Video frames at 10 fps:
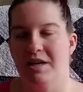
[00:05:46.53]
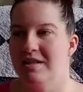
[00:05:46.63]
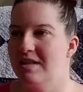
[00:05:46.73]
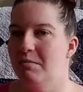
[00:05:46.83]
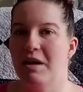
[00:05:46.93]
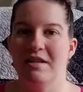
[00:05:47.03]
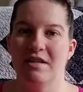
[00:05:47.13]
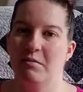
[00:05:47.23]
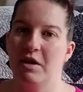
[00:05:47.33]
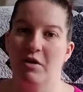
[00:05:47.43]
because then by the
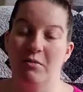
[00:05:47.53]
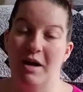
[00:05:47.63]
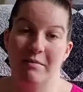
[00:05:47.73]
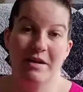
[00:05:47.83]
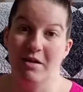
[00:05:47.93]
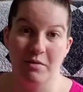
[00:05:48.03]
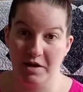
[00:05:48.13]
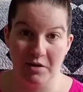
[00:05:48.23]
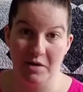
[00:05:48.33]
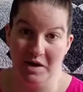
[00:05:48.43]
time we get home, I might not
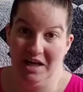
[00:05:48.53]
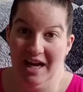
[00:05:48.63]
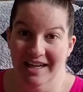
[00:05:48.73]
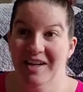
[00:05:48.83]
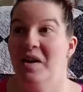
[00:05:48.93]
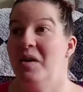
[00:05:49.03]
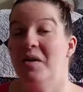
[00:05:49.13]
want to go out again,